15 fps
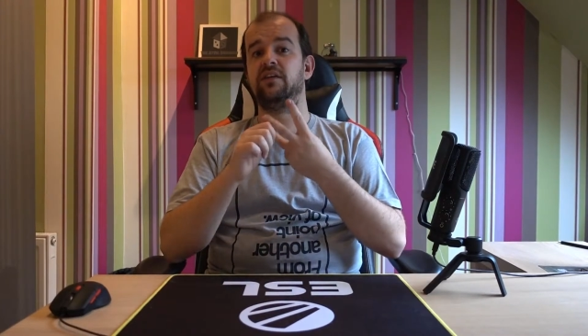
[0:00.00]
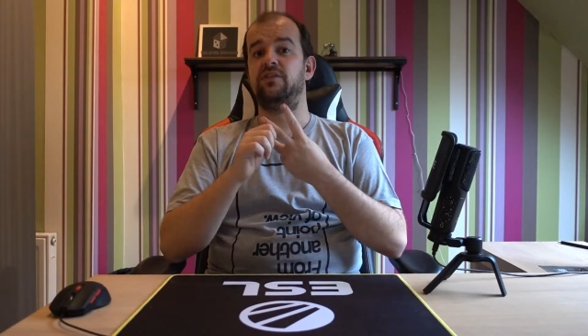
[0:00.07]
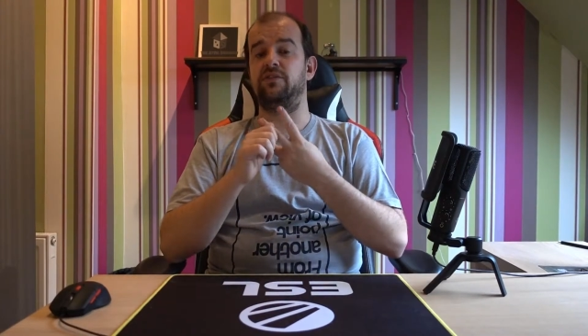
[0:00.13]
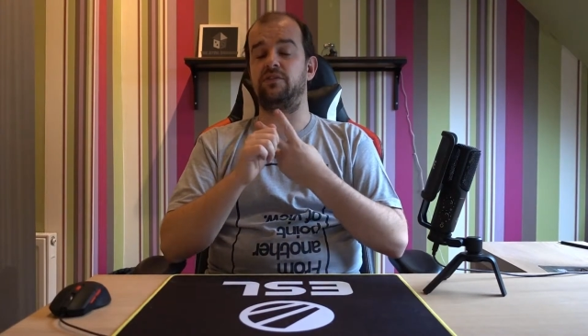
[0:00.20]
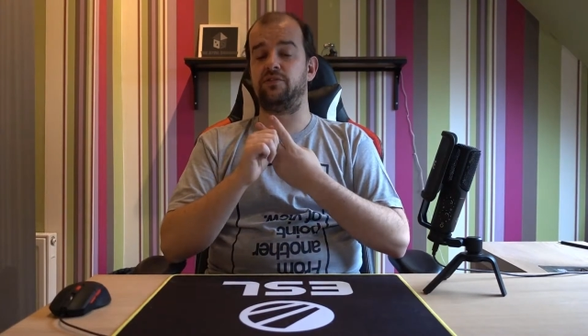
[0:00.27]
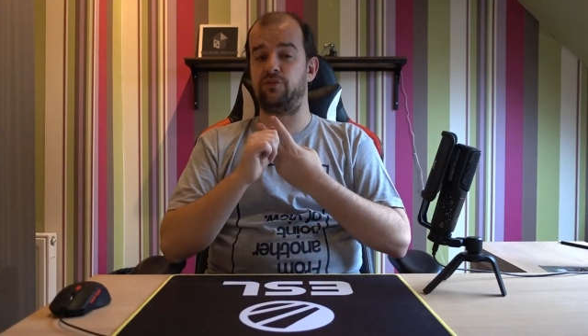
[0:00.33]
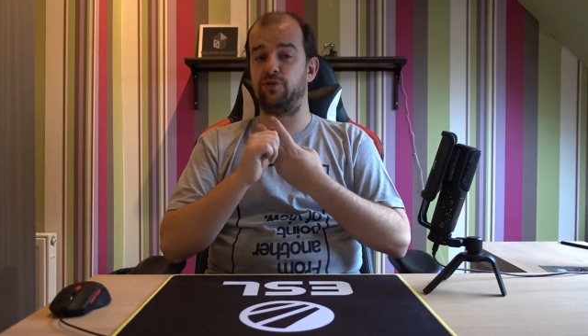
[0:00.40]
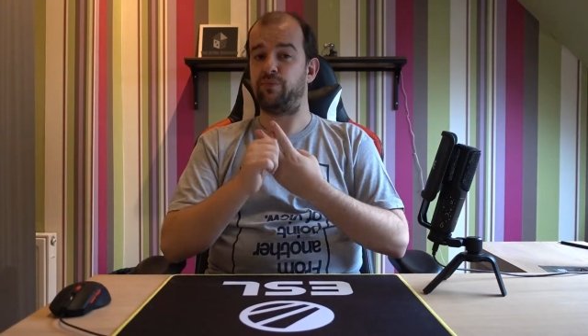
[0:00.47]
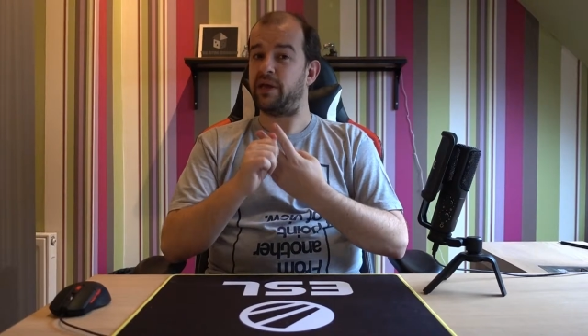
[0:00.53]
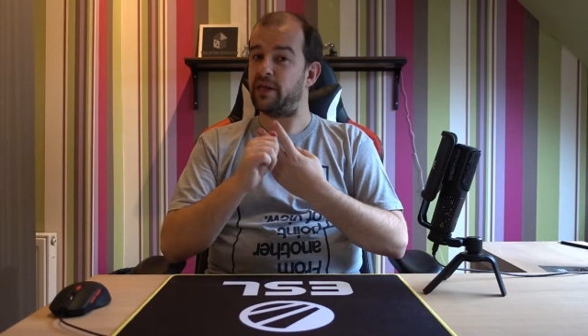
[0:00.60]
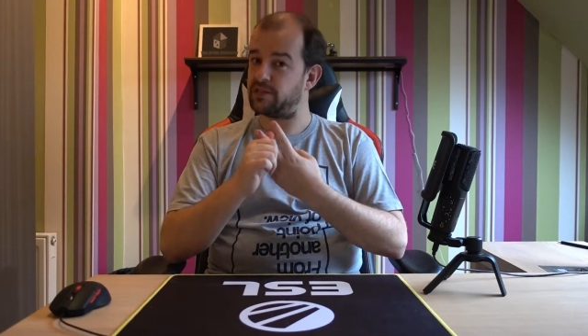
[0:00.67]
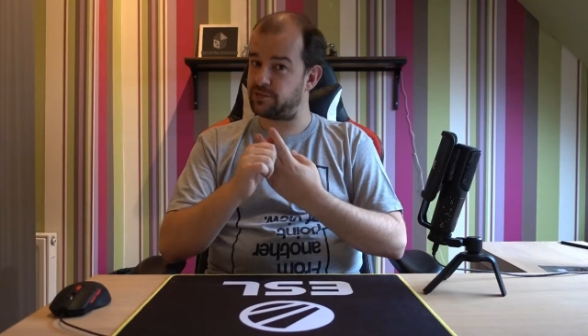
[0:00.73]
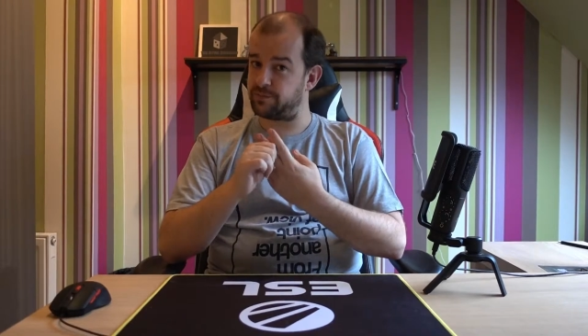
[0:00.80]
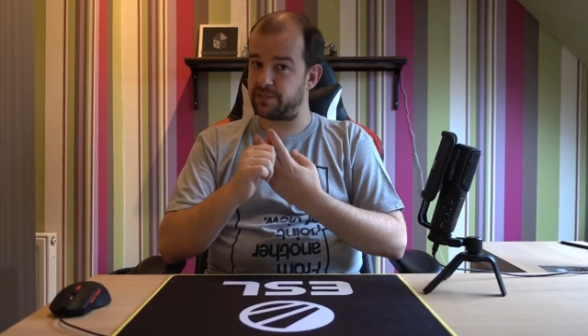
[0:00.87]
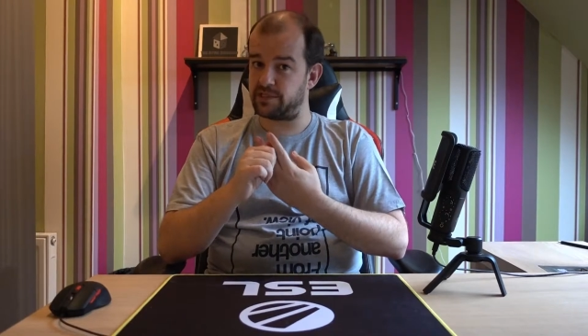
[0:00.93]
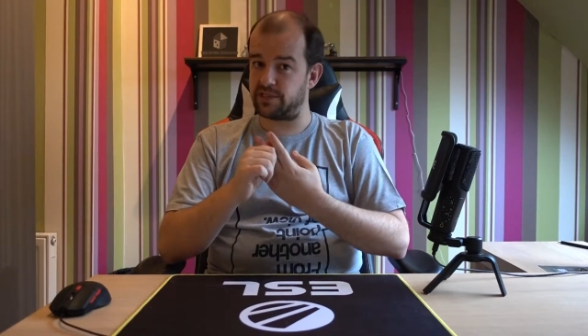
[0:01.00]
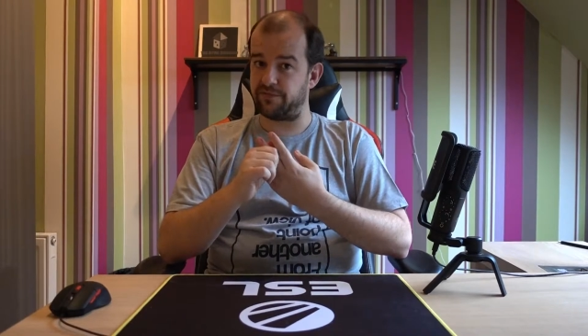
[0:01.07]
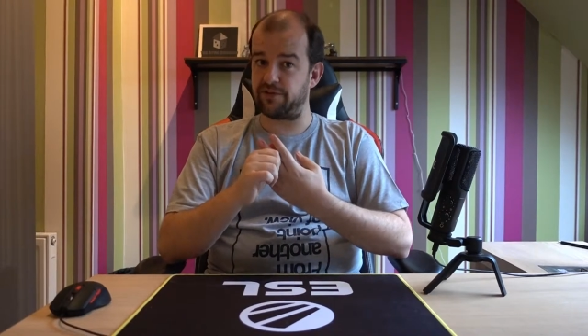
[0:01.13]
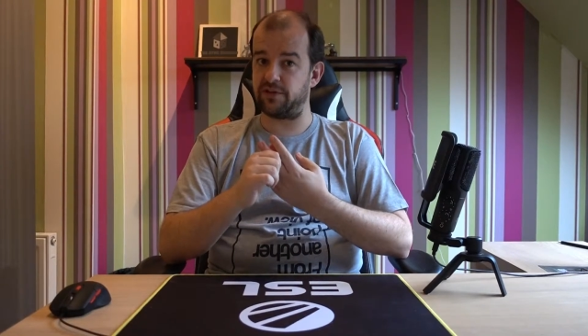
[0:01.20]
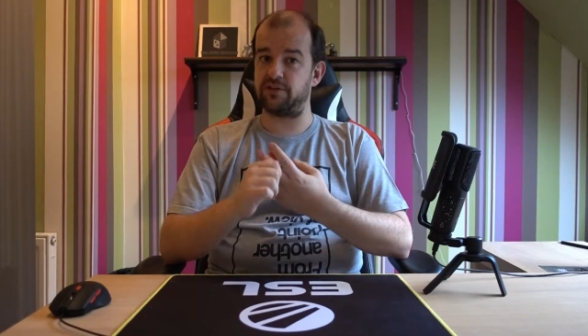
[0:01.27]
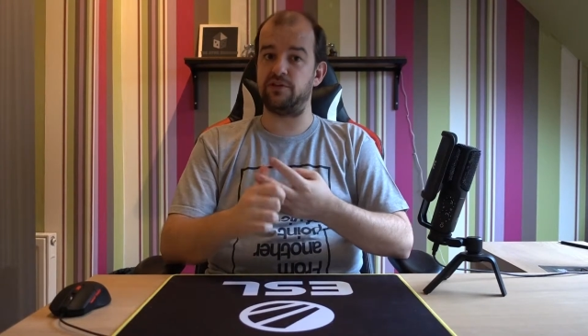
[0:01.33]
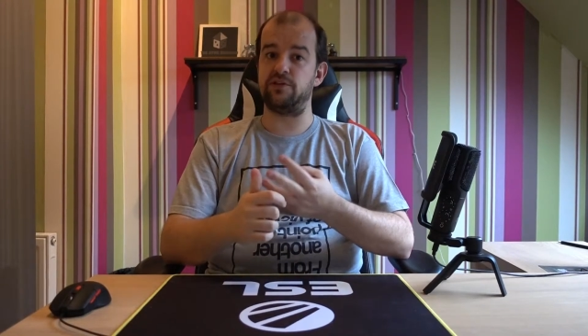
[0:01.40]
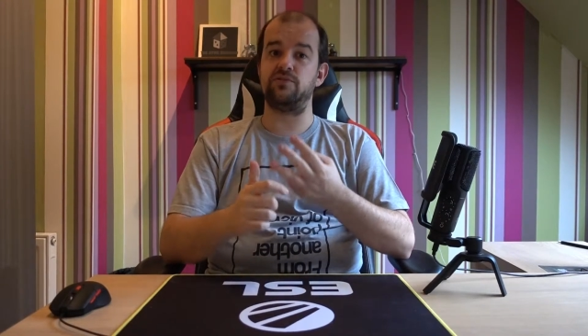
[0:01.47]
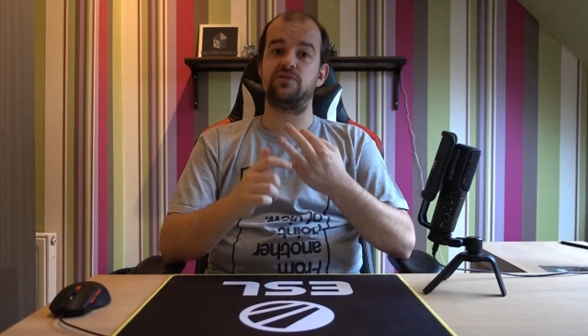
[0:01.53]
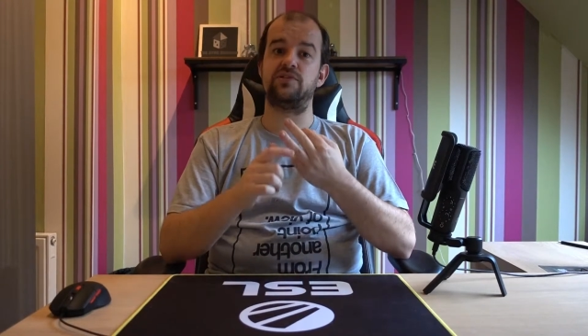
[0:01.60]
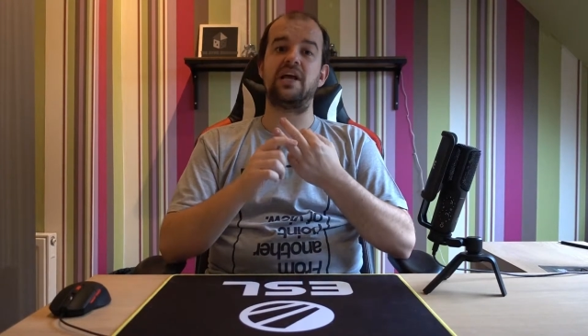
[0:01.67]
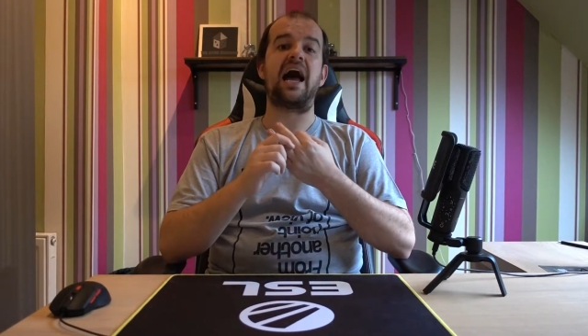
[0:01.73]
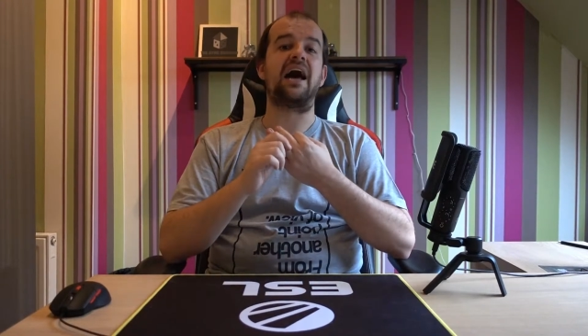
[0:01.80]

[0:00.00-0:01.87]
your domain specific use